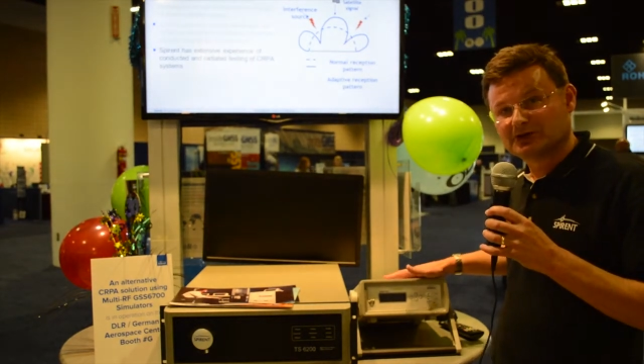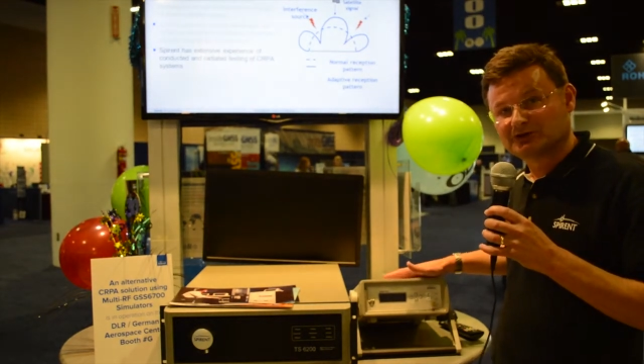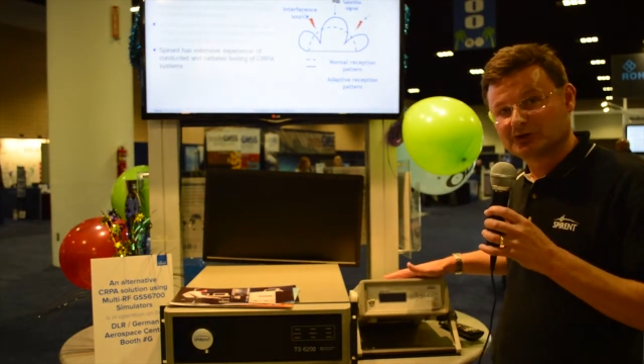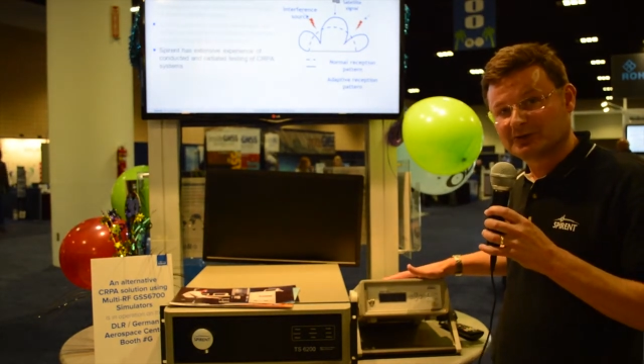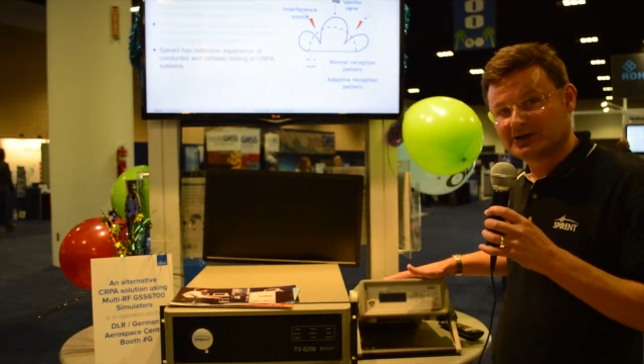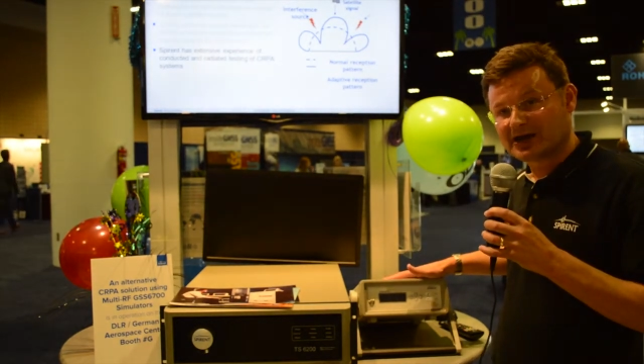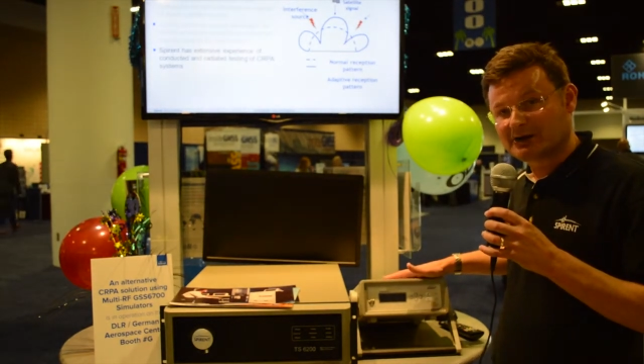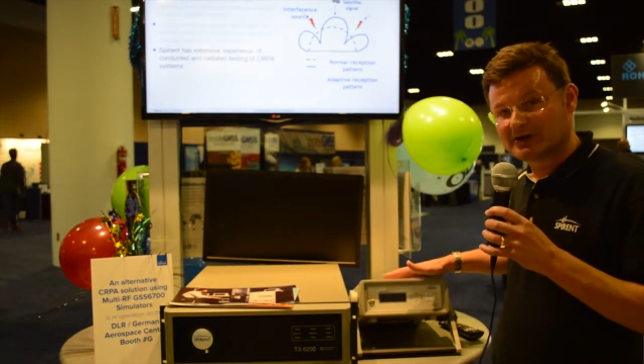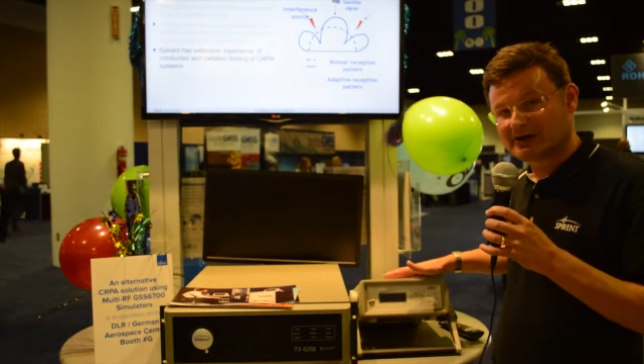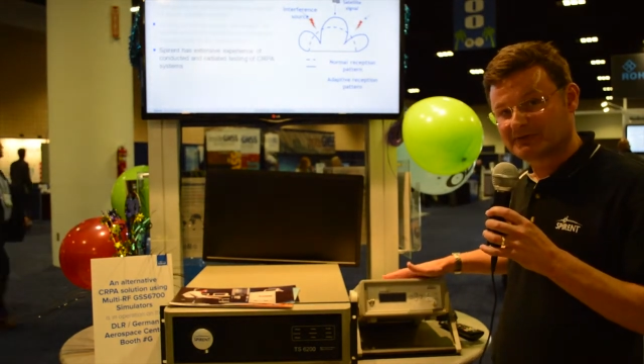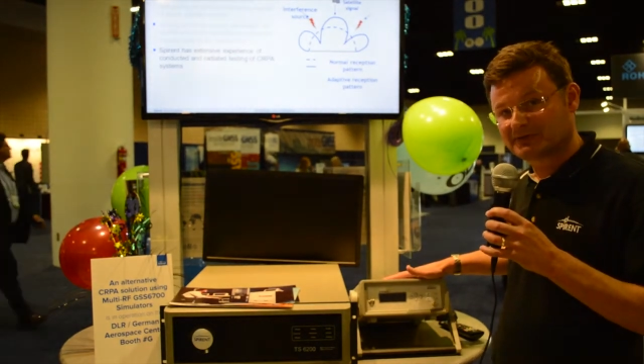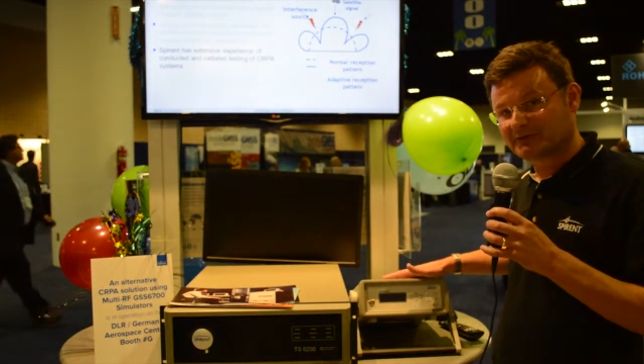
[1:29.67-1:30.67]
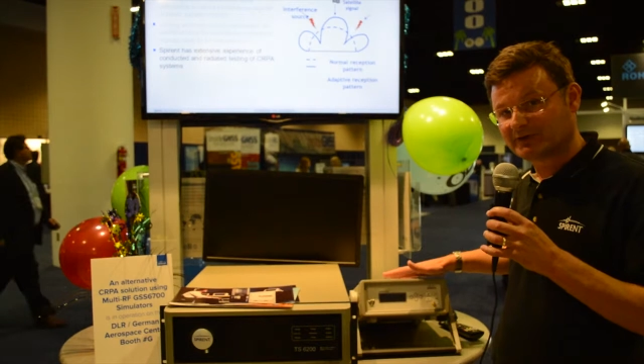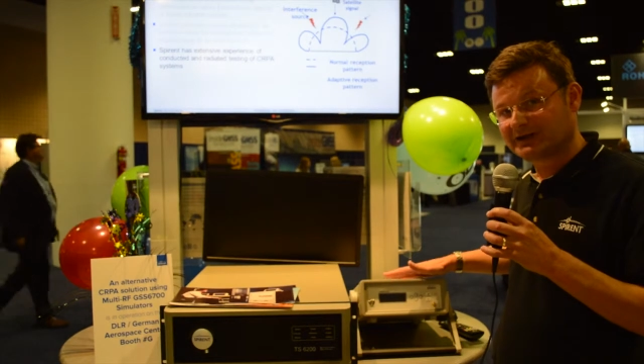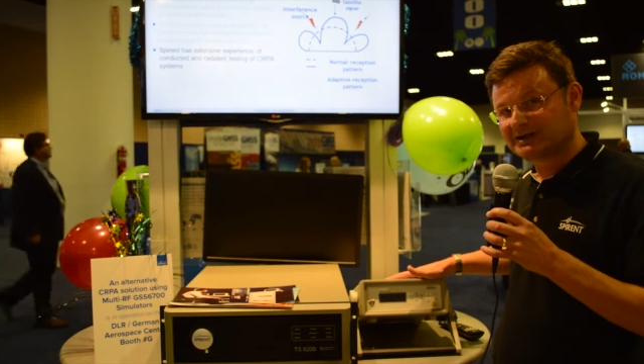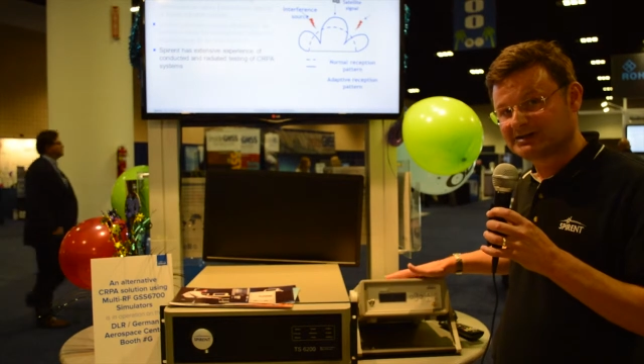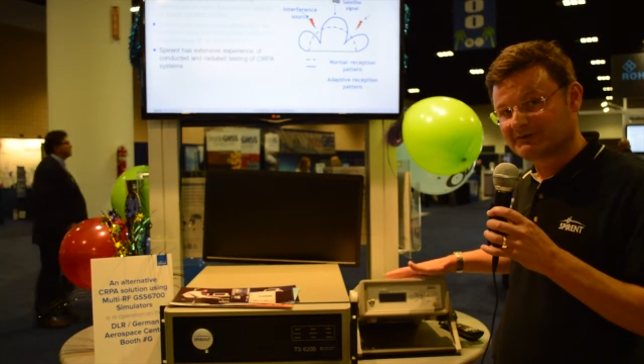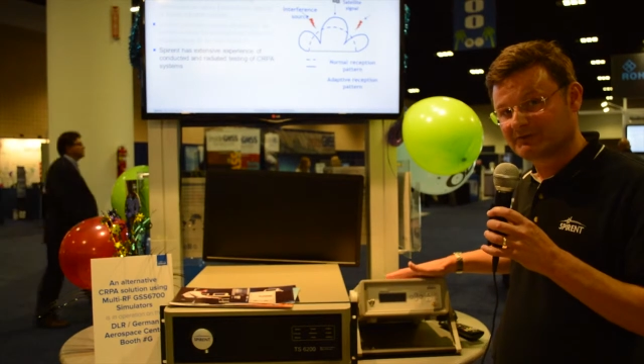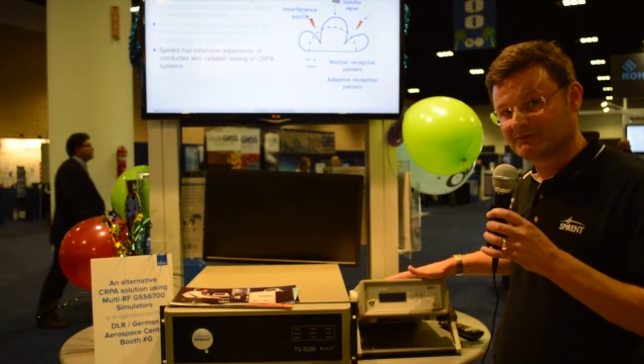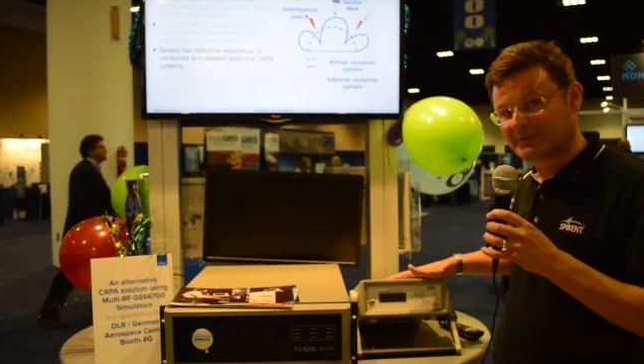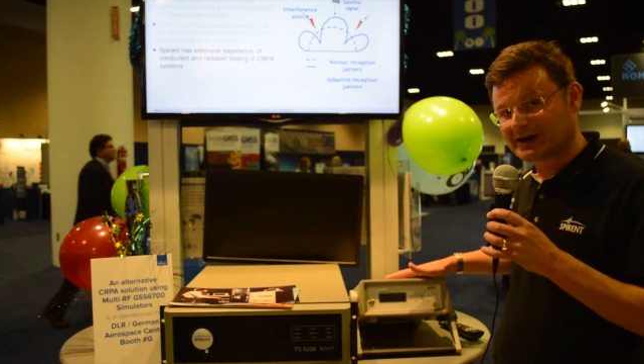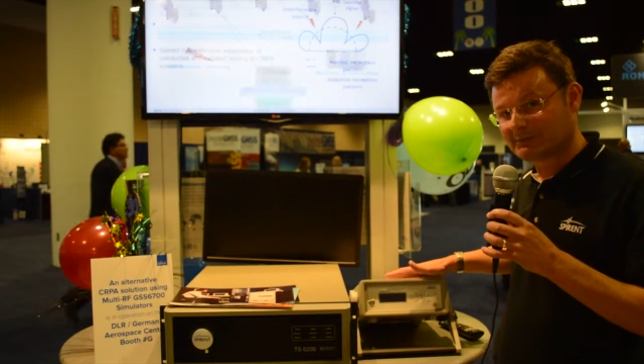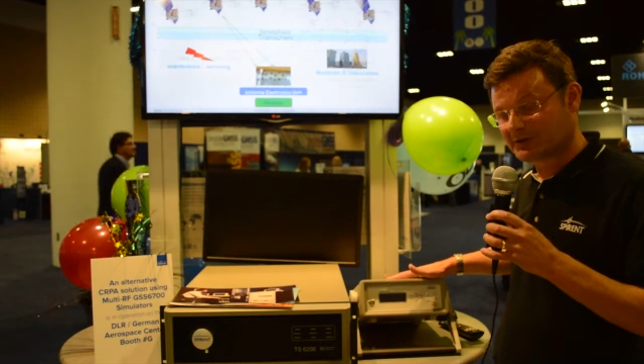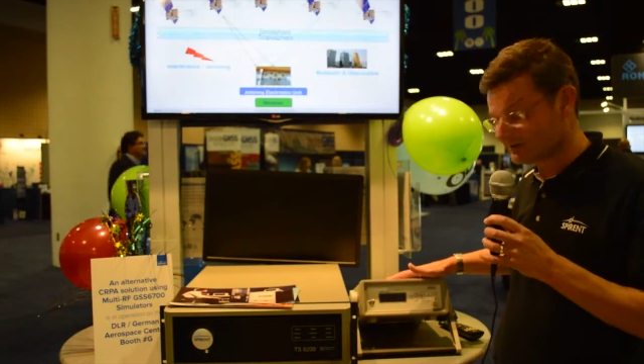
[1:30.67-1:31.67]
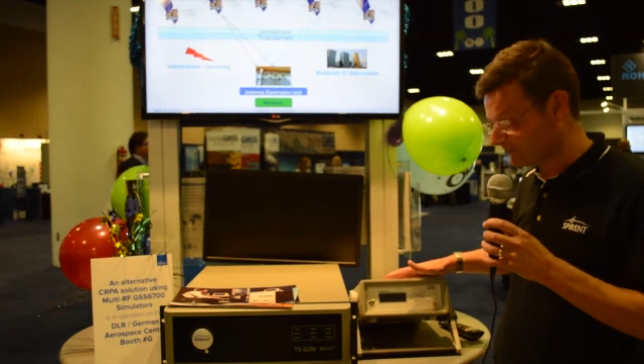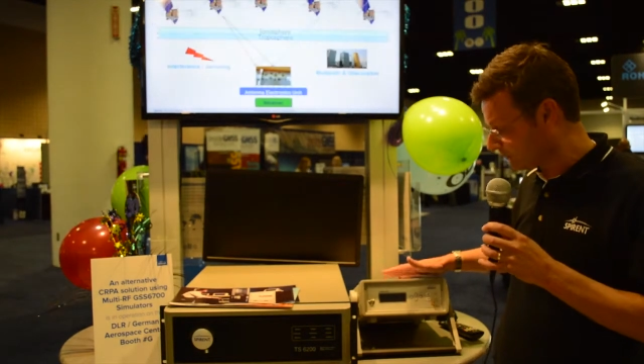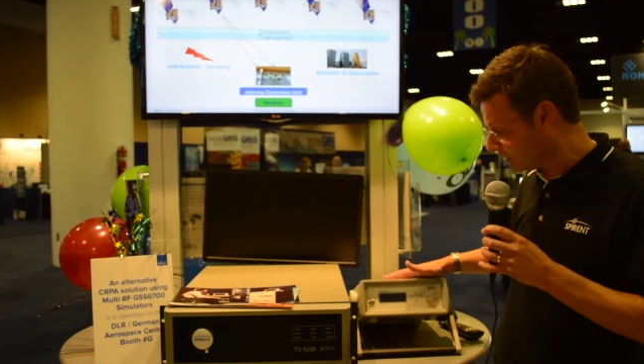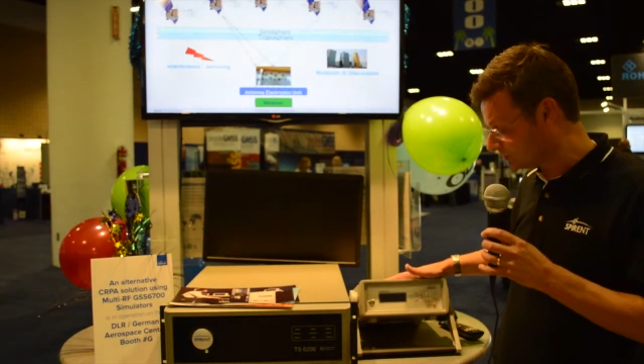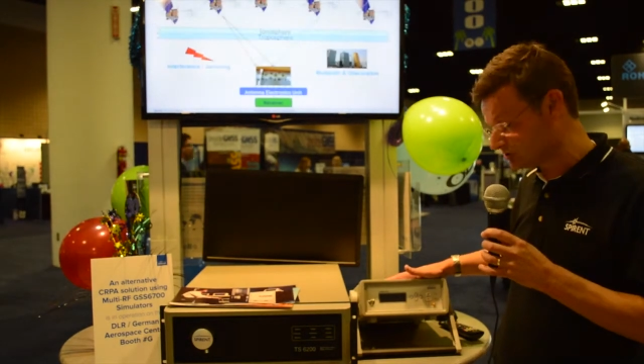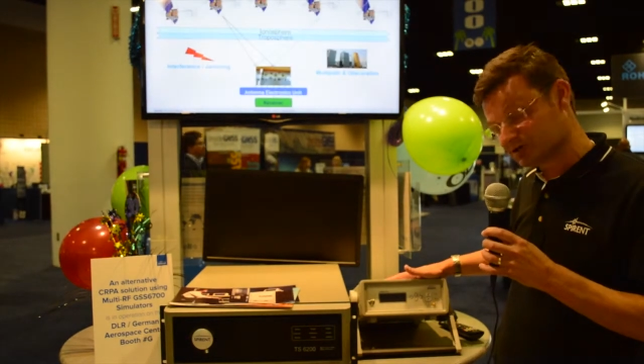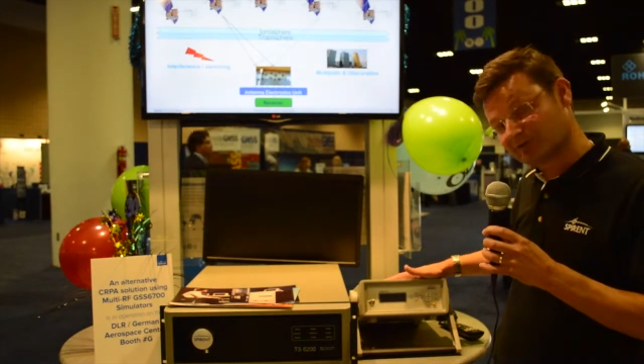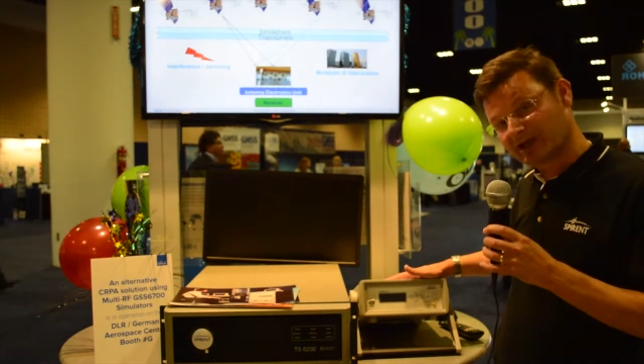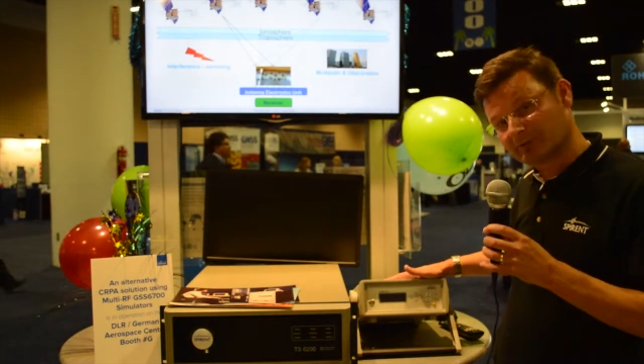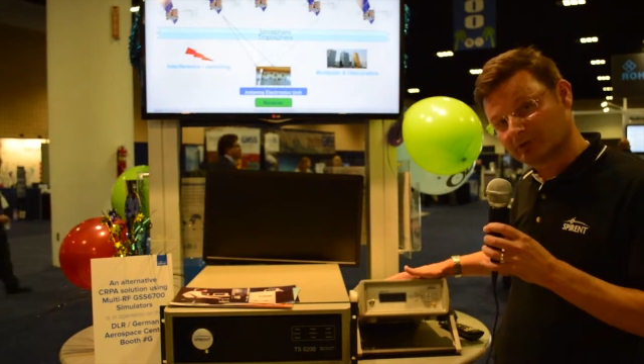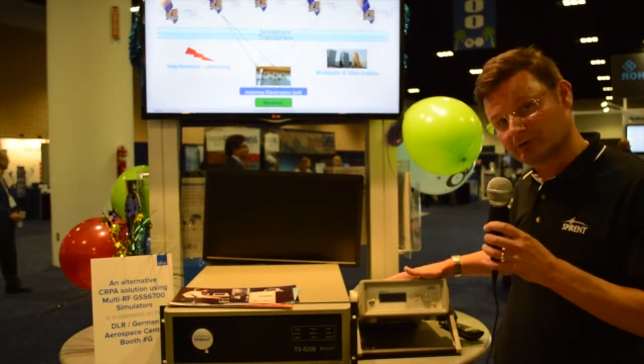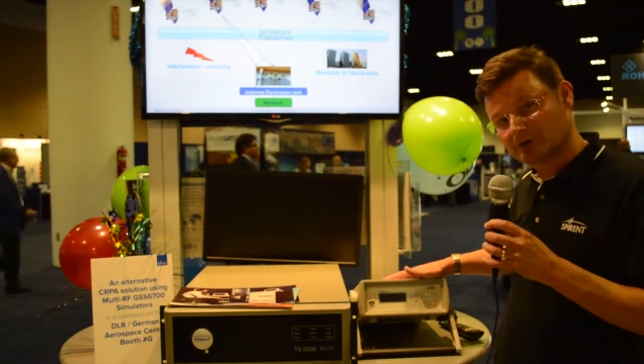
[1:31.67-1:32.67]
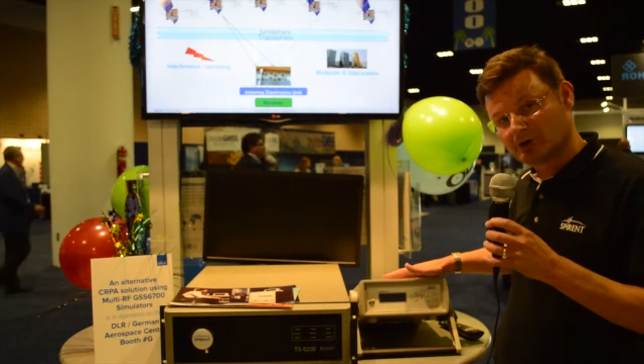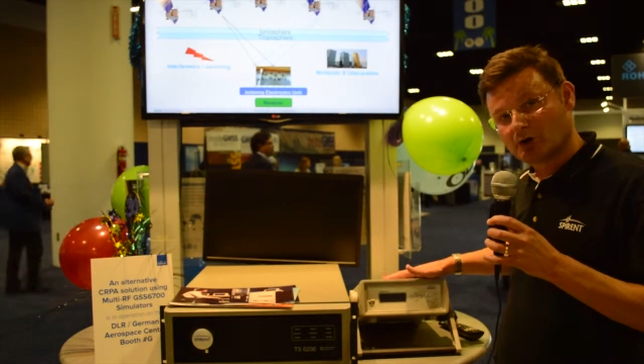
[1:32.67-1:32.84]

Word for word: So we now have three different bandwidth options available,